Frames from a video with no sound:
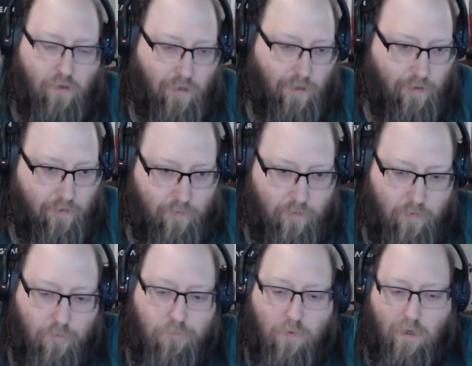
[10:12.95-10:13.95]
So
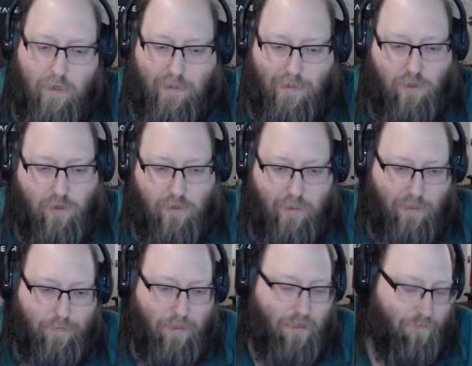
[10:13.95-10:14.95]
It's an engine that's
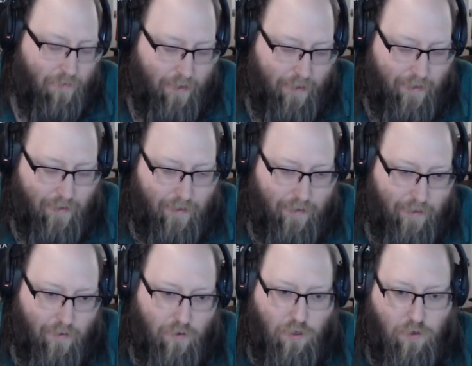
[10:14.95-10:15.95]
specifically
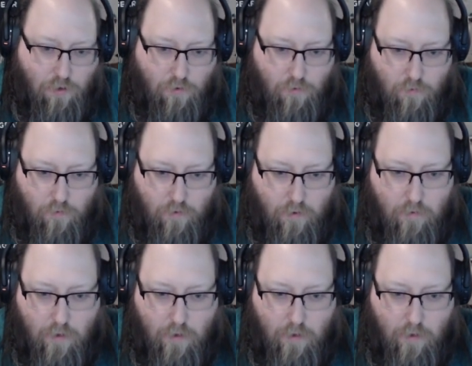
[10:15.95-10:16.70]
designed to